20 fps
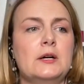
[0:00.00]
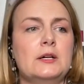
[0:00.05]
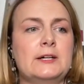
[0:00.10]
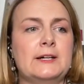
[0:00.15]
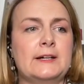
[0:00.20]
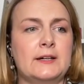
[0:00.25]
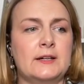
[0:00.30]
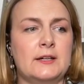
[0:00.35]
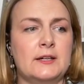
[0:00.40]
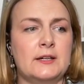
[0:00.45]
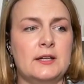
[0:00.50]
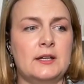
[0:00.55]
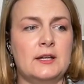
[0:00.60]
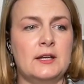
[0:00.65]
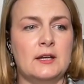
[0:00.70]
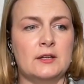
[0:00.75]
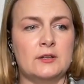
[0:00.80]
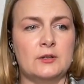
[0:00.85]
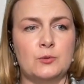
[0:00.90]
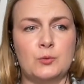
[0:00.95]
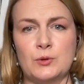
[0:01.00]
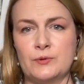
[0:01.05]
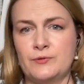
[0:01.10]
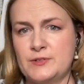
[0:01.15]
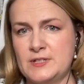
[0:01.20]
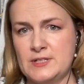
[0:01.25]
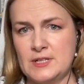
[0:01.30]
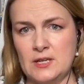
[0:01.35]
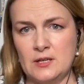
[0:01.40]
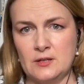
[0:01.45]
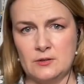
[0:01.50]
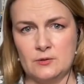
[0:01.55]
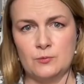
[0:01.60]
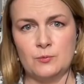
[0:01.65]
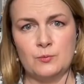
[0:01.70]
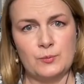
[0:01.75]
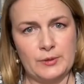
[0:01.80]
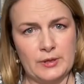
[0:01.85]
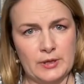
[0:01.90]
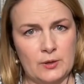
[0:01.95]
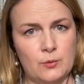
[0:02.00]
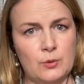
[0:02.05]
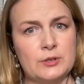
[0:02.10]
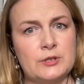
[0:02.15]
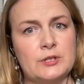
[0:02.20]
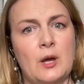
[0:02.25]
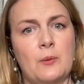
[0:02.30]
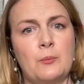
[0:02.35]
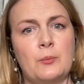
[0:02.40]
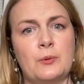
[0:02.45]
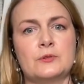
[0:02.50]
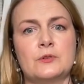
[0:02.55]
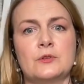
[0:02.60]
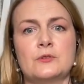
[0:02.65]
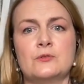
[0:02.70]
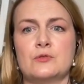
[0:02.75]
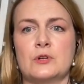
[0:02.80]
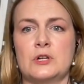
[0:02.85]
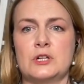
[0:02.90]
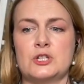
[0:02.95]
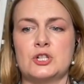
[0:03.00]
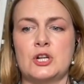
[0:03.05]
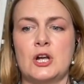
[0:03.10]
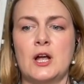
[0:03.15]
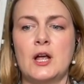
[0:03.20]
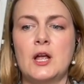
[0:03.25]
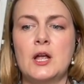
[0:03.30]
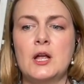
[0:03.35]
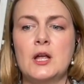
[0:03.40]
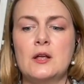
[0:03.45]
and we've seen like what happened in Russia.